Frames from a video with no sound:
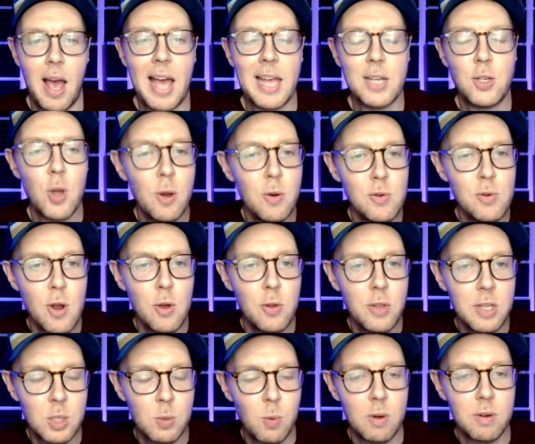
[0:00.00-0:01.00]
I don't know
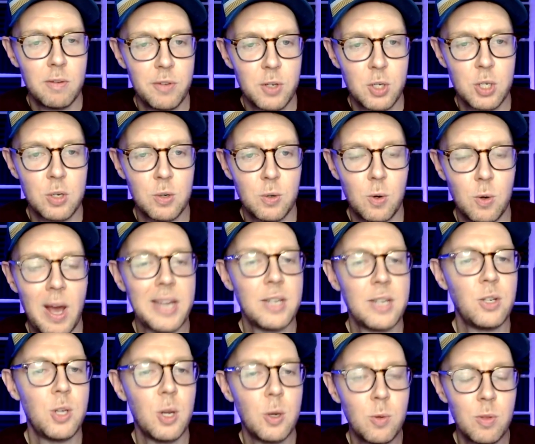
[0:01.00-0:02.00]
this one for sure. I
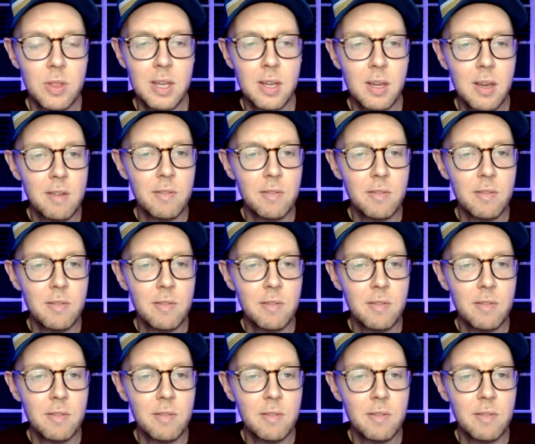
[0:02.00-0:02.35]
don't think